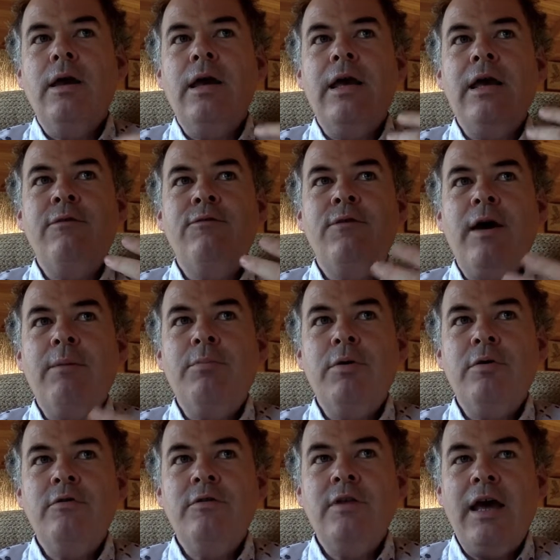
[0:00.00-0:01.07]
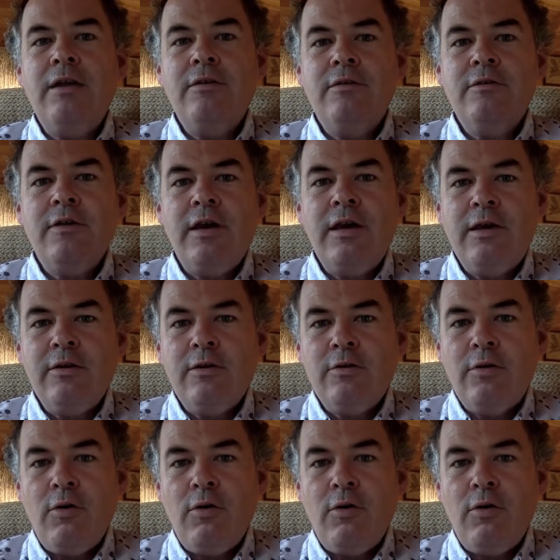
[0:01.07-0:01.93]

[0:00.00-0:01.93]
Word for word: If that person hadn't taken